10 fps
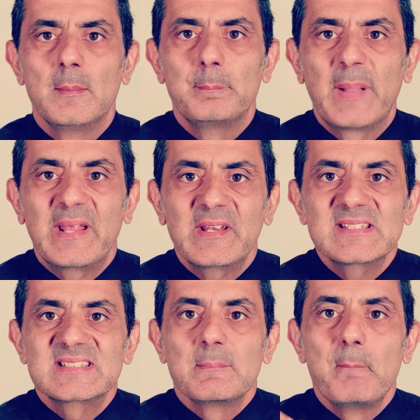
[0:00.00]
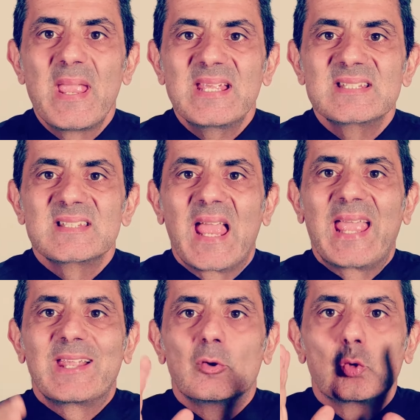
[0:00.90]
Perez makes
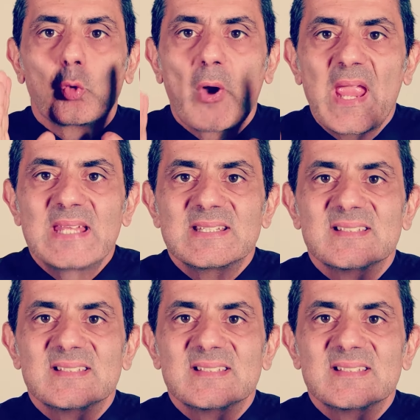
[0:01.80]
a great